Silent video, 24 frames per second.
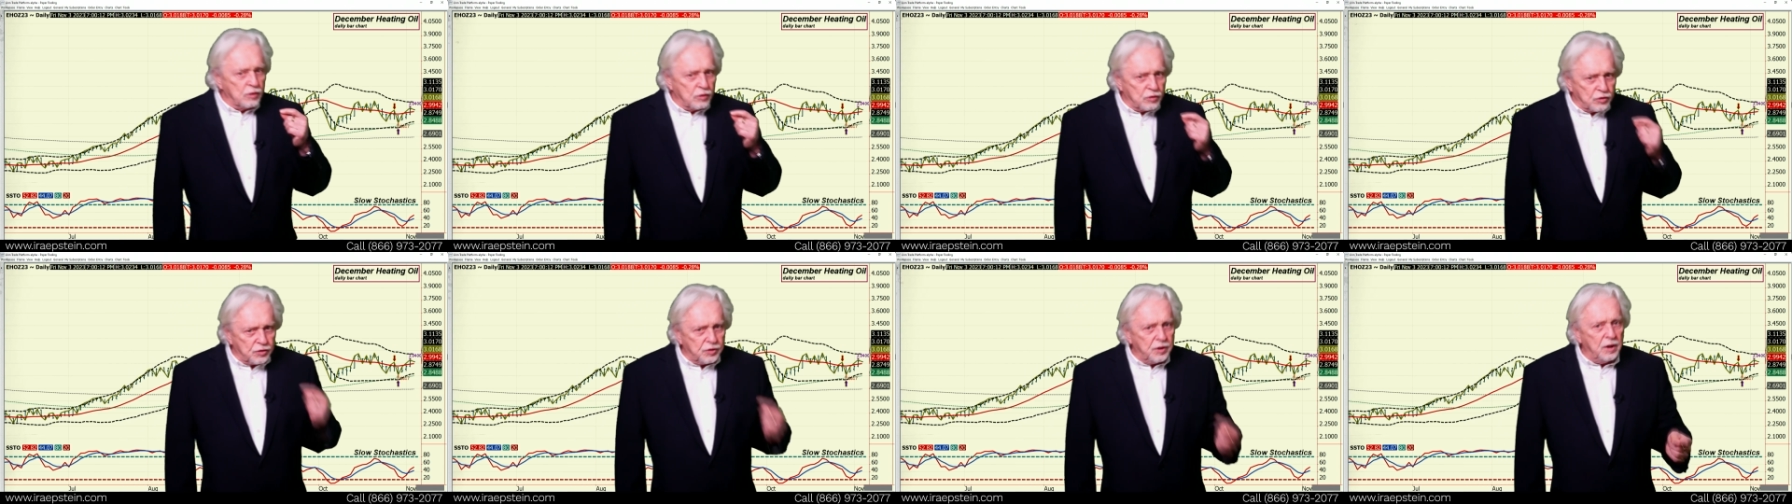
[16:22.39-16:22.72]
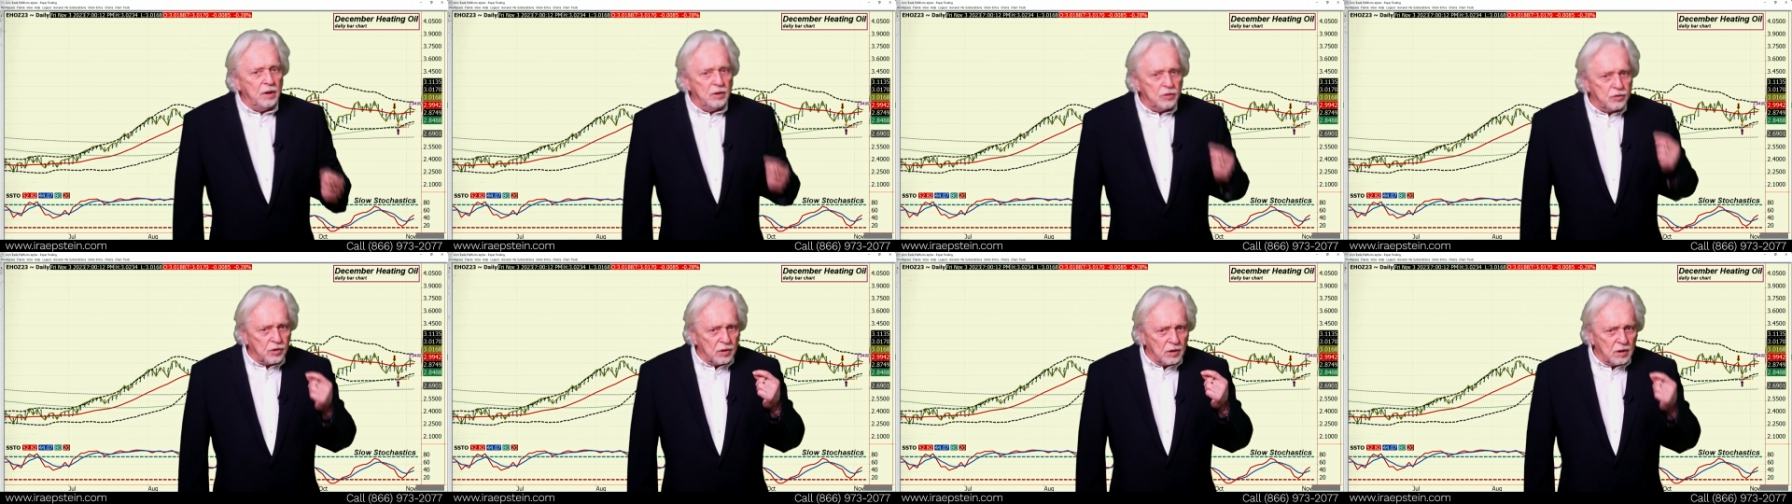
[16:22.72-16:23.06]

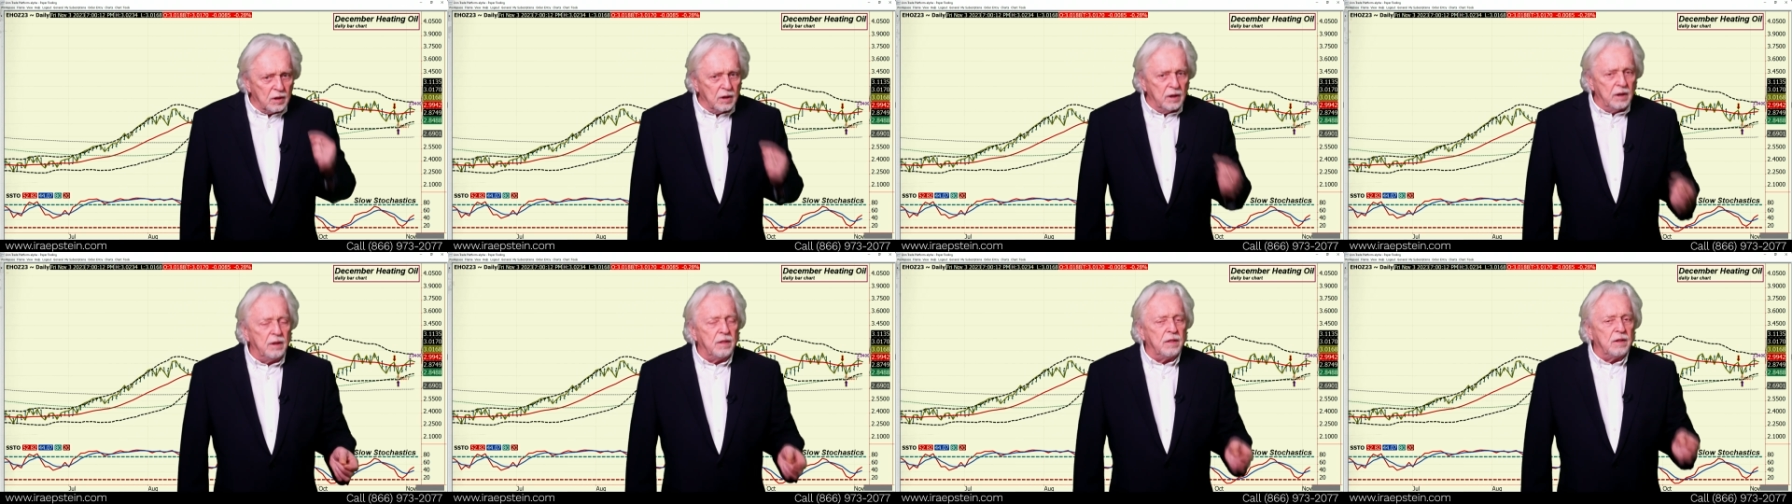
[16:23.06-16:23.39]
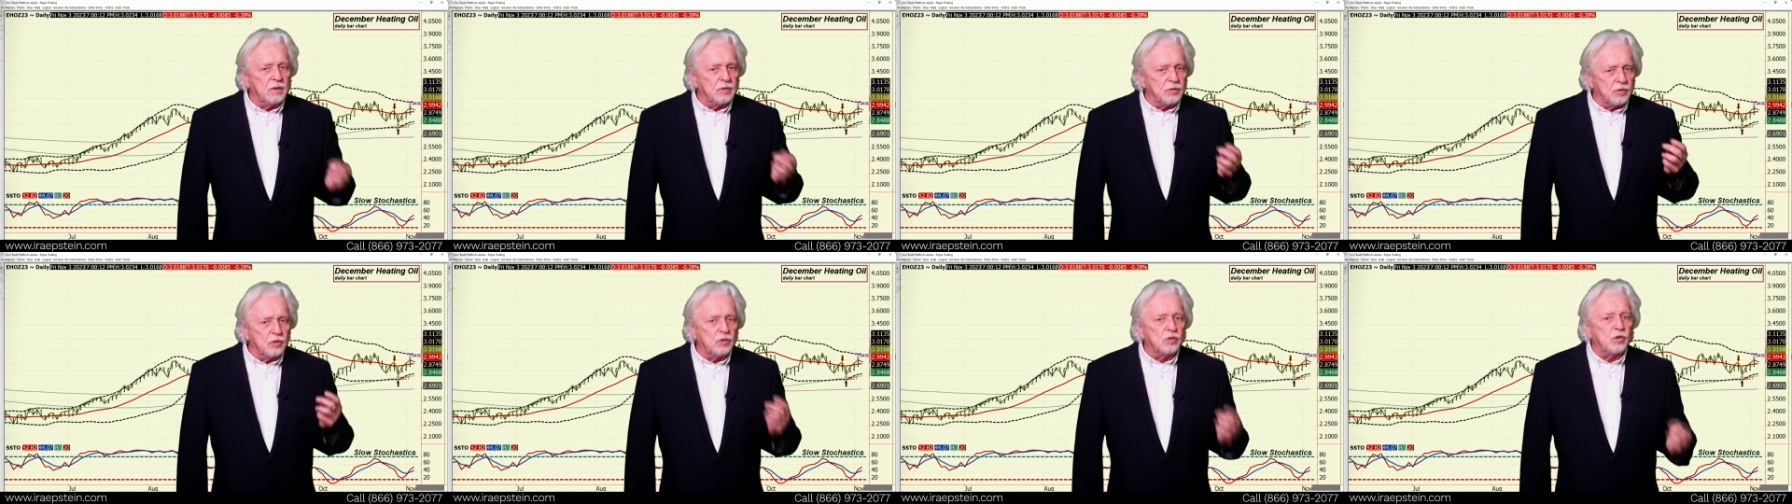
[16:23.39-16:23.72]
Seasonally,
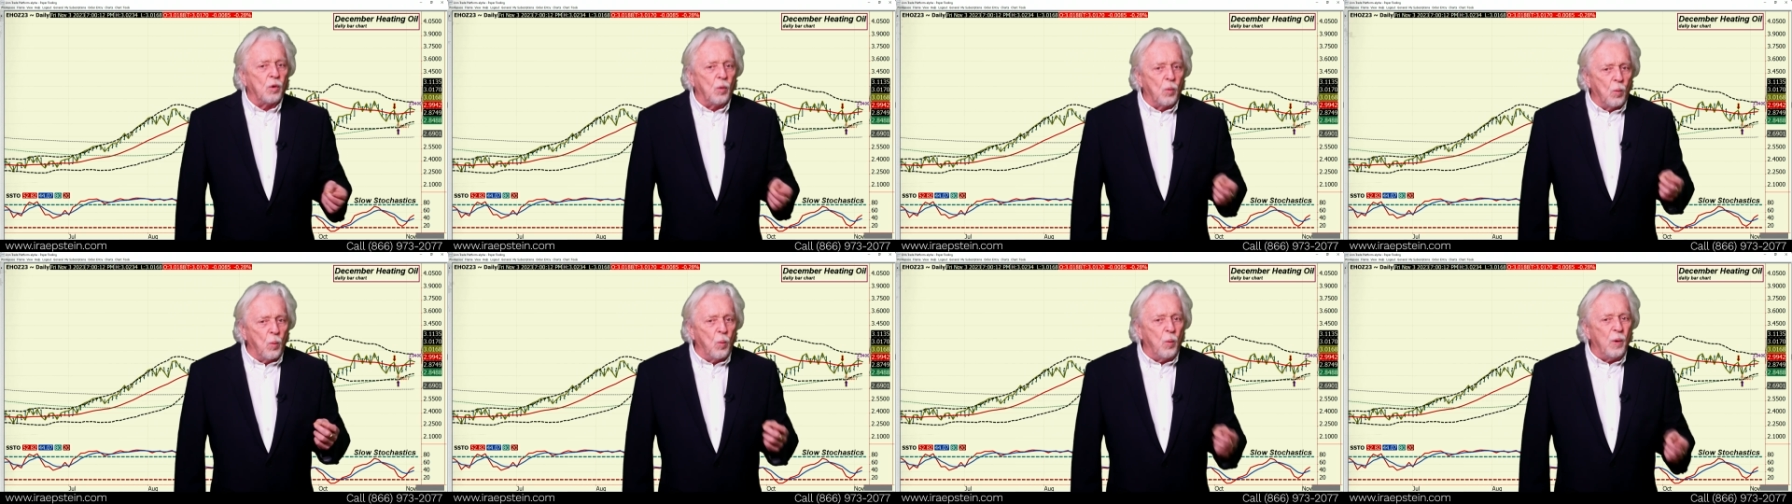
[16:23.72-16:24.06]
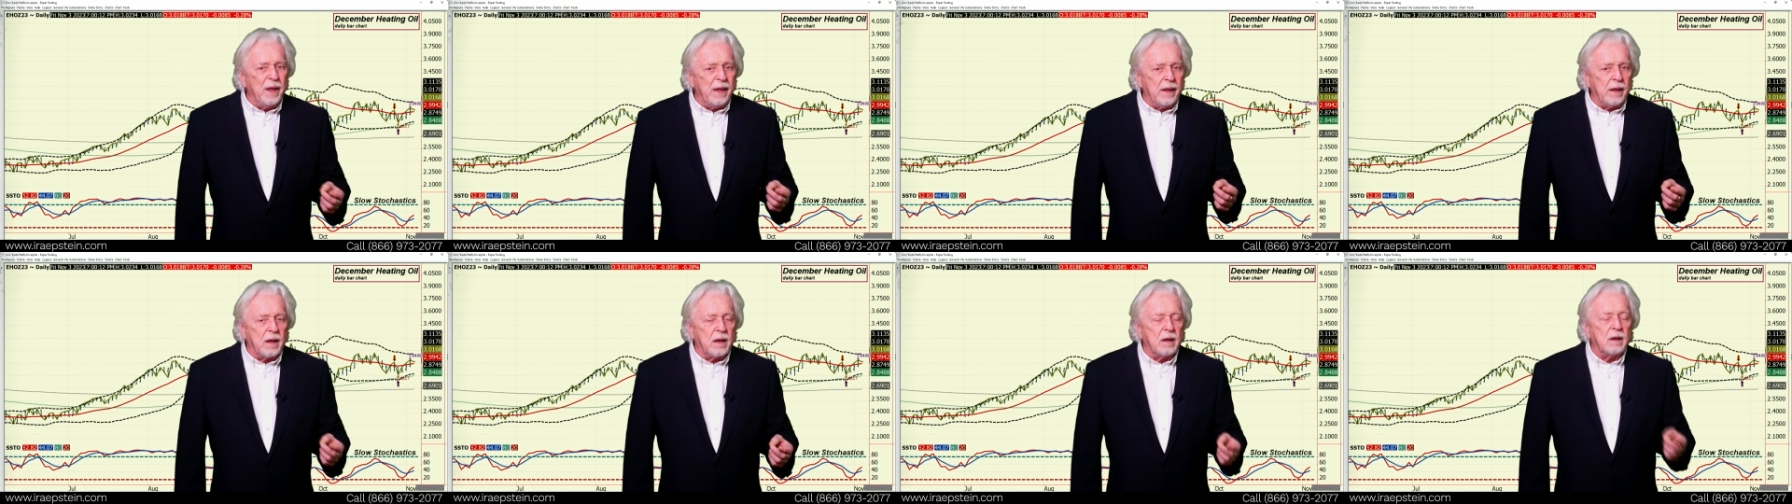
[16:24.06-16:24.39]
this is a
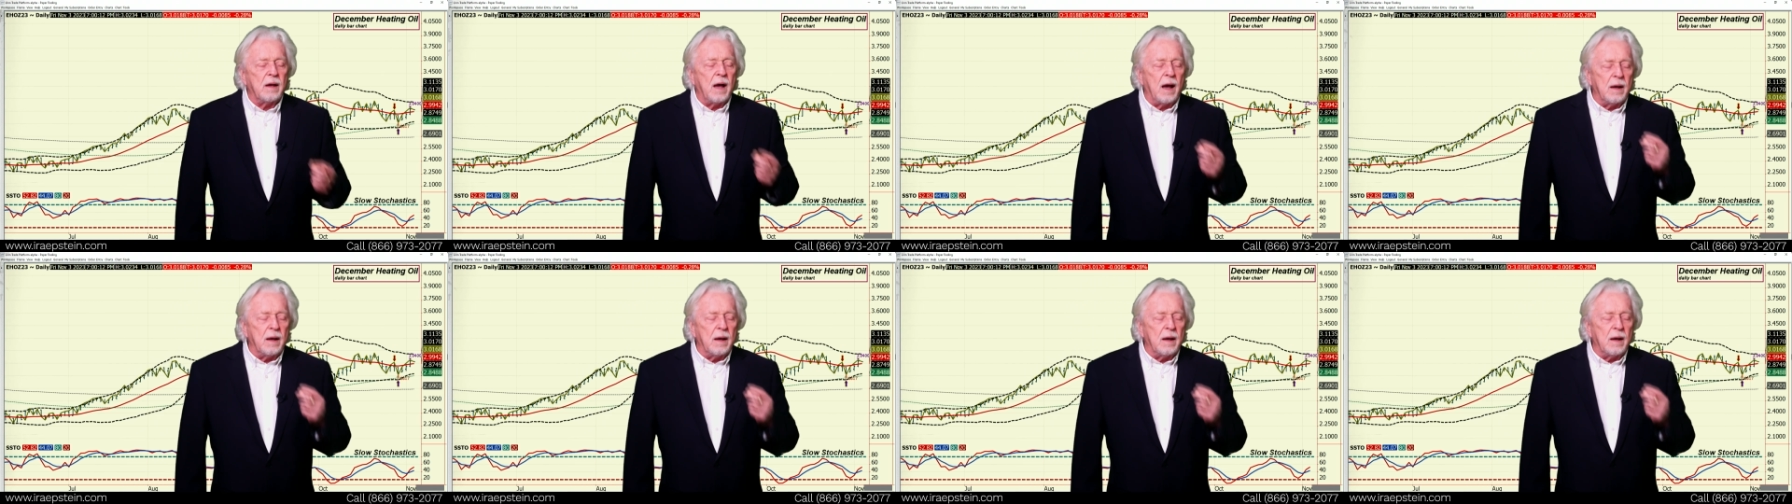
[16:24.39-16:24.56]
weak.